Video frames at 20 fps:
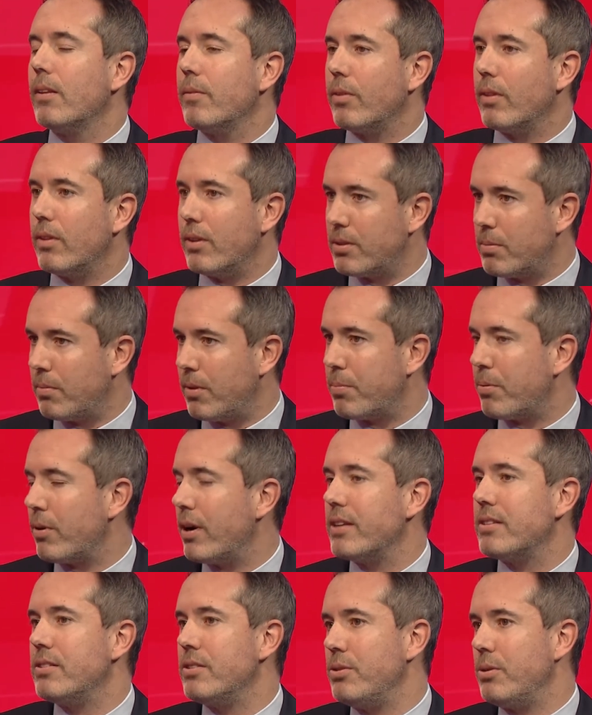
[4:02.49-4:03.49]
The
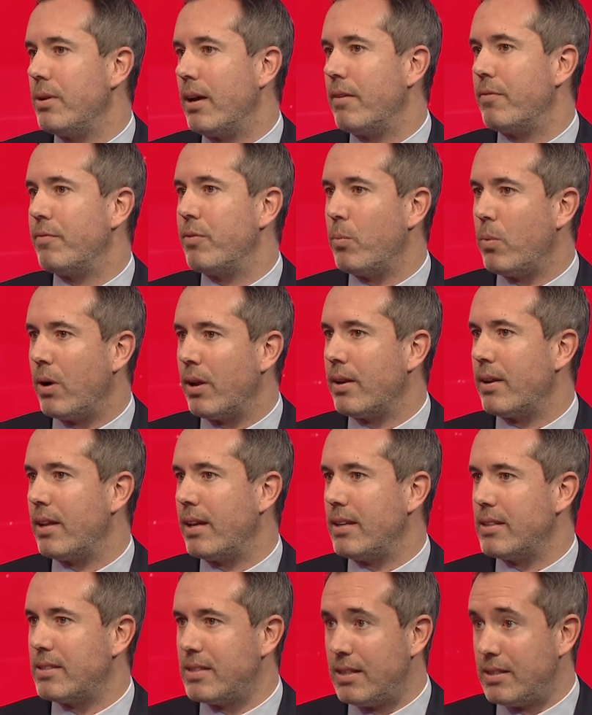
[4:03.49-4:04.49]
prices you have for
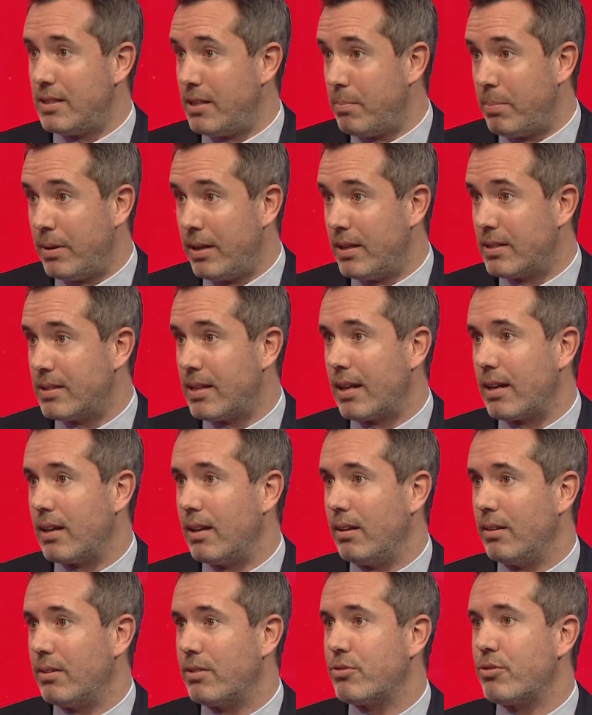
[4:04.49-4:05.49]
one-day CCP
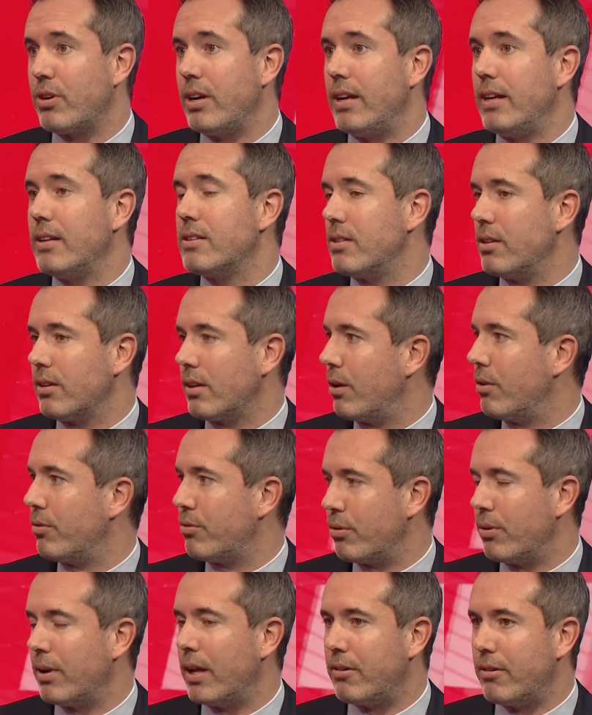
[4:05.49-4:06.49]
settled trades that go
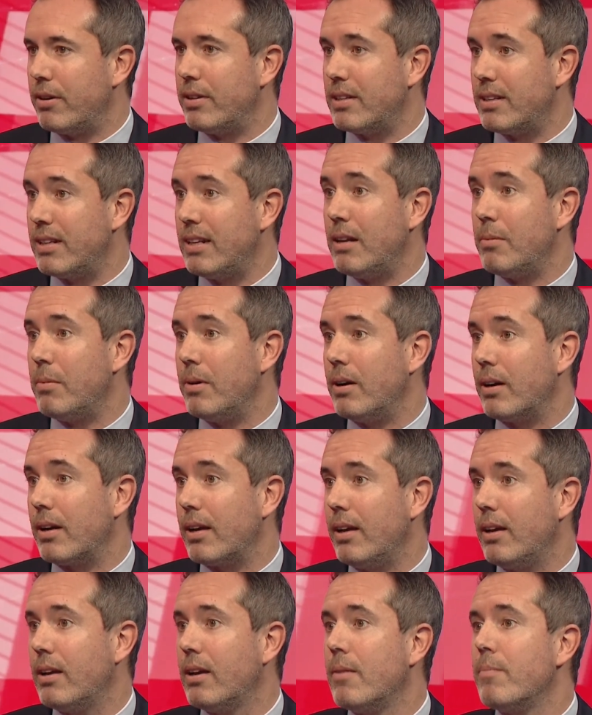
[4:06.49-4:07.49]
through on our interdealer
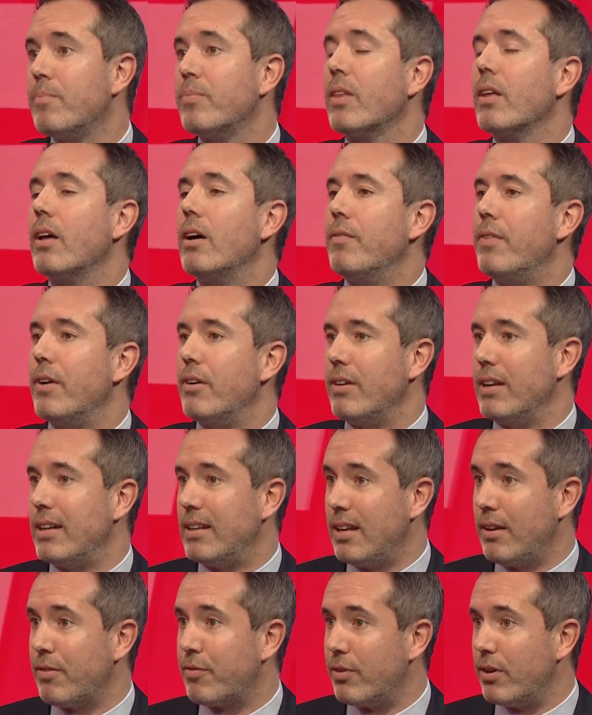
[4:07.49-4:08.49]
market are very
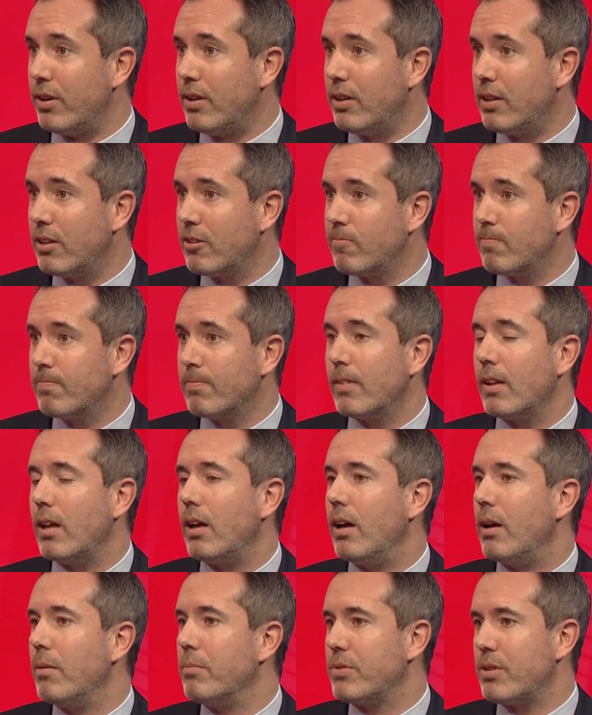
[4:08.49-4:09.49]
different
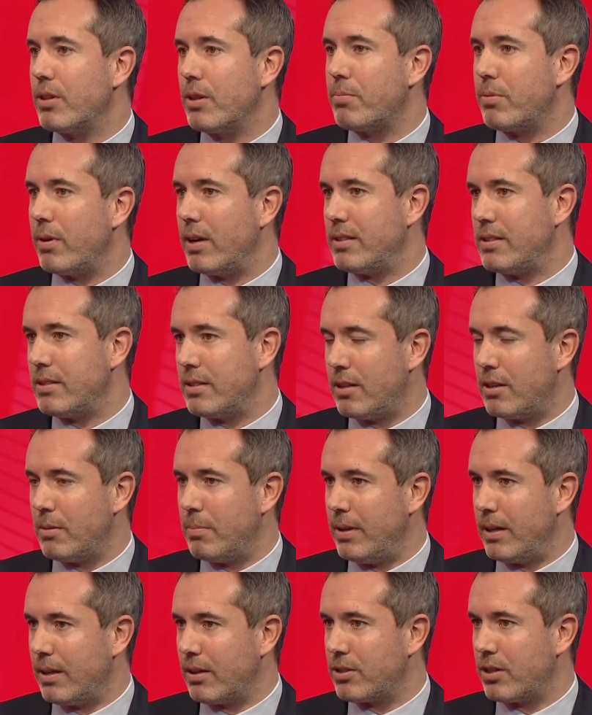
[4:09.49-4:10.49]
to the prices that are
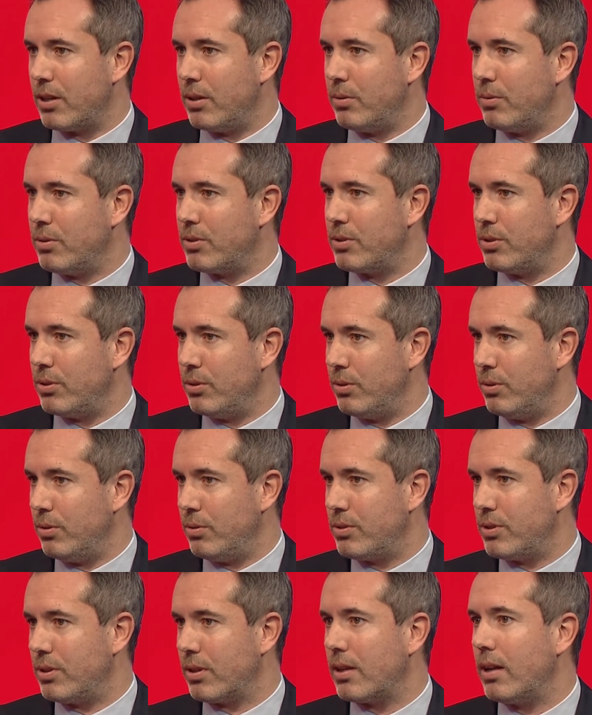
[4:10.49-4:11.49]
being shown
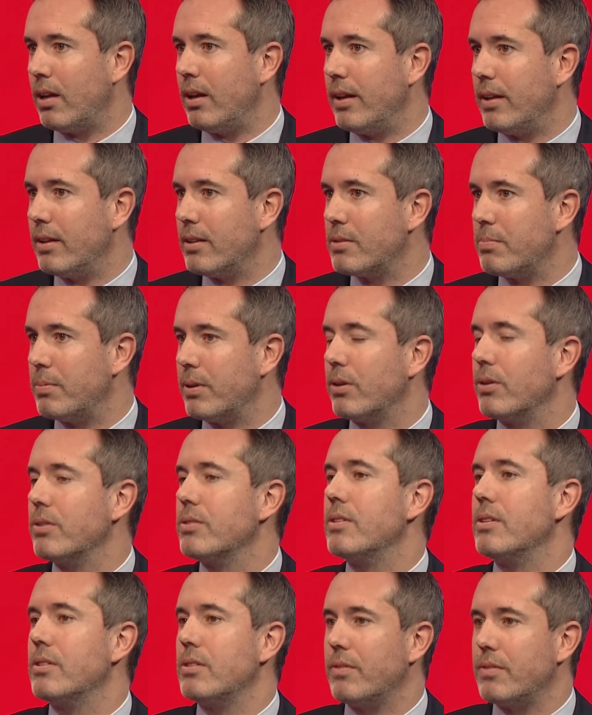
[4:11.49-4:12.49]
to clients, because
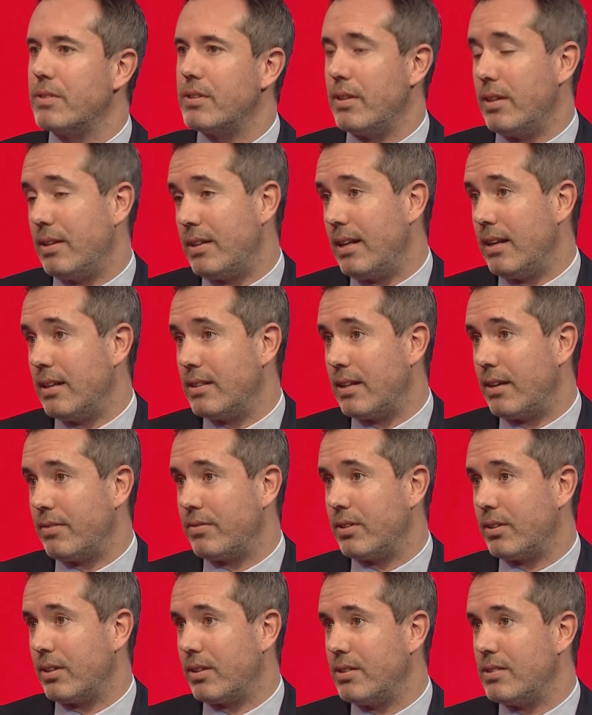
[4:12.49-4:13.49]
there's obviously the dealers have
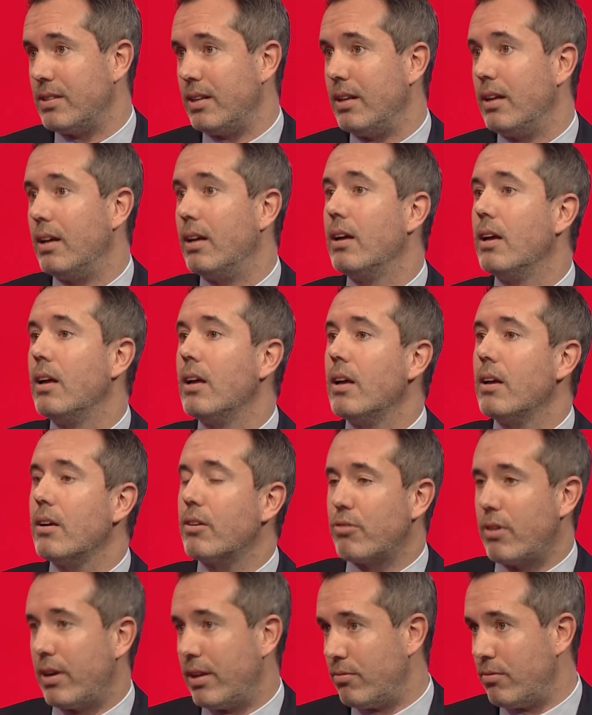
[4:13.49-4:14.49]
to consider
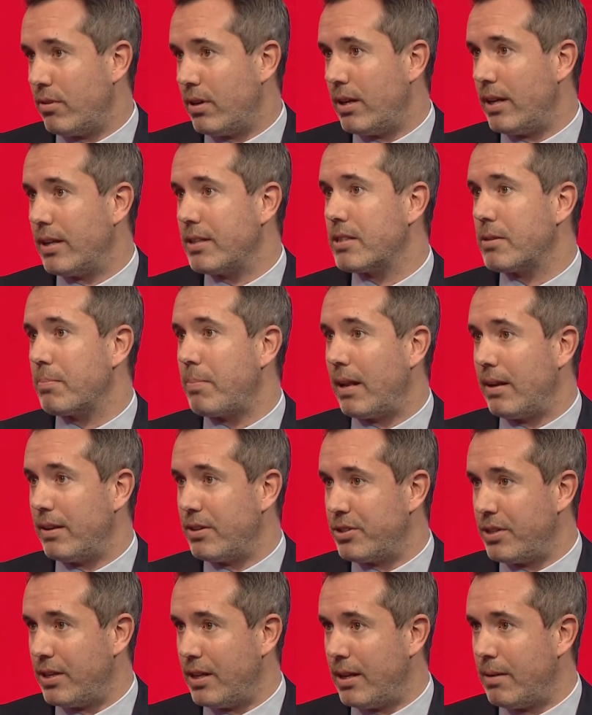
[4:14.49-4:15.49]
credit risk,
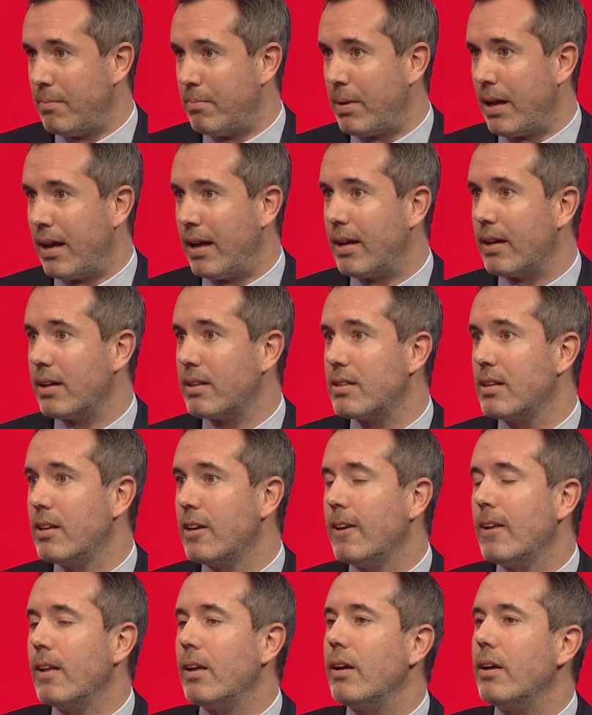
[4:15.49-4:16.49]
balance sheet impact,
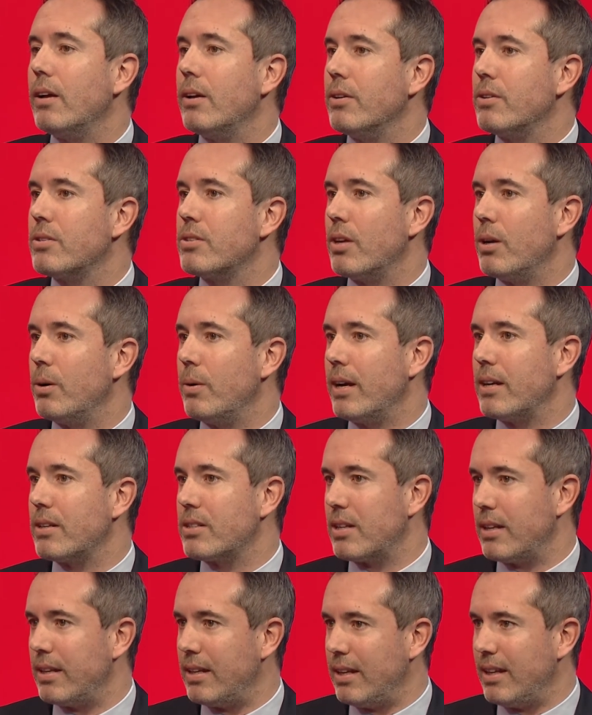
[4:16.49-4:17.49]
and so
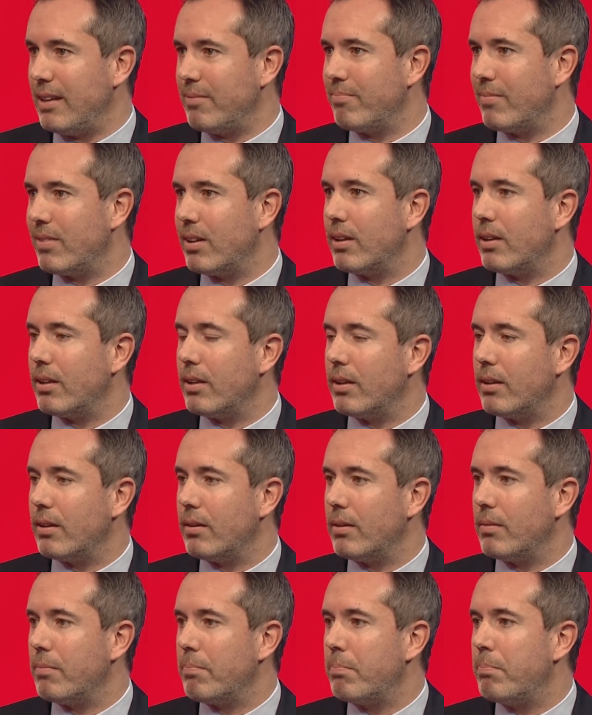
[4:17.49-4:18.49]
actually
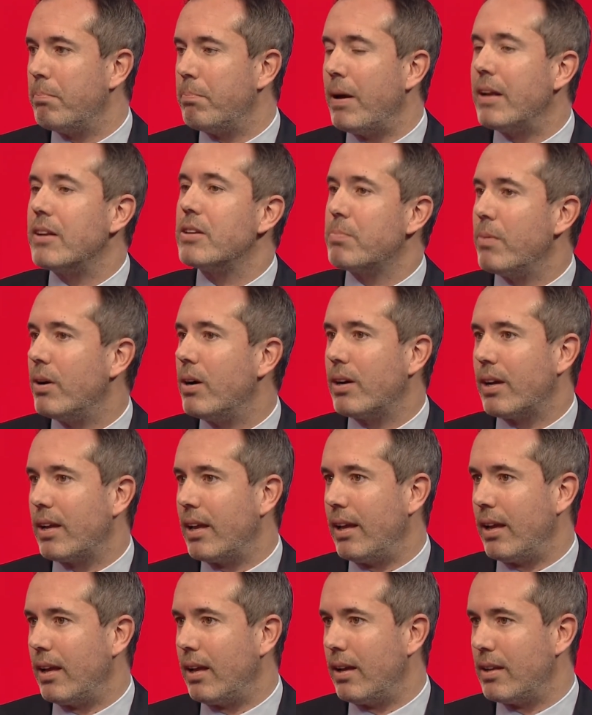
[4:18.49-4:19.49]

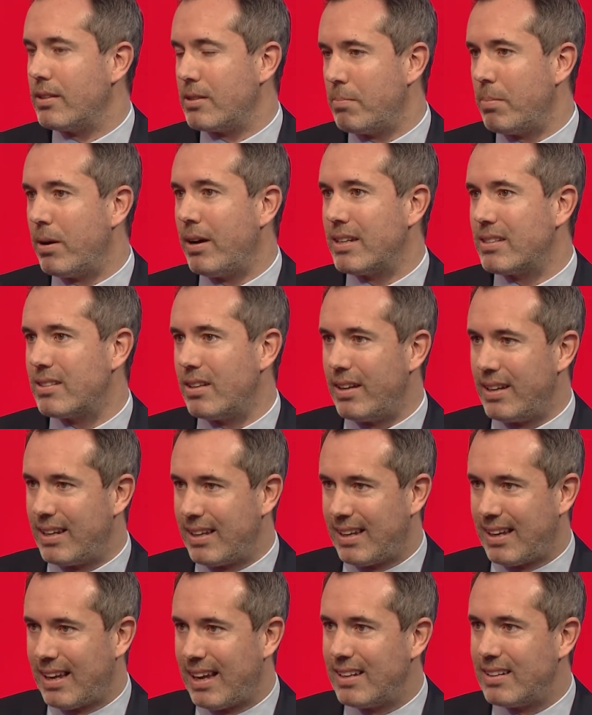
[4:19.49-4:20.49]
benchmarking as a buy side
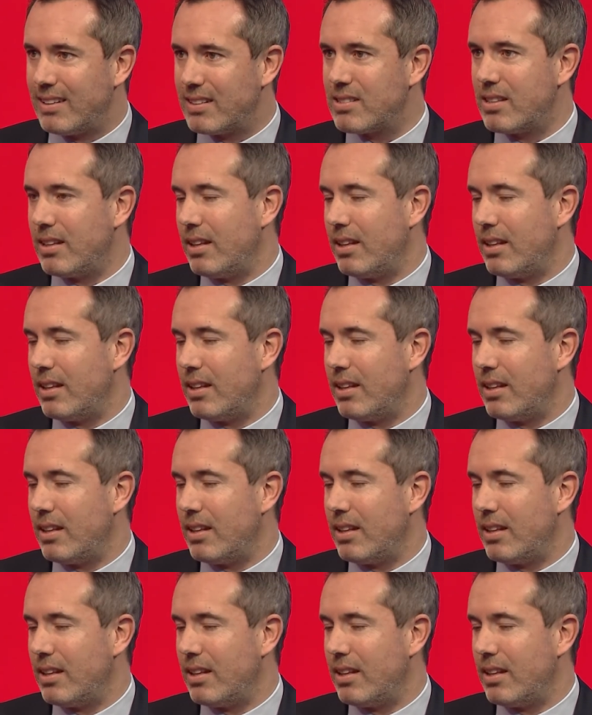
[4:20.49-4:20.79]
against the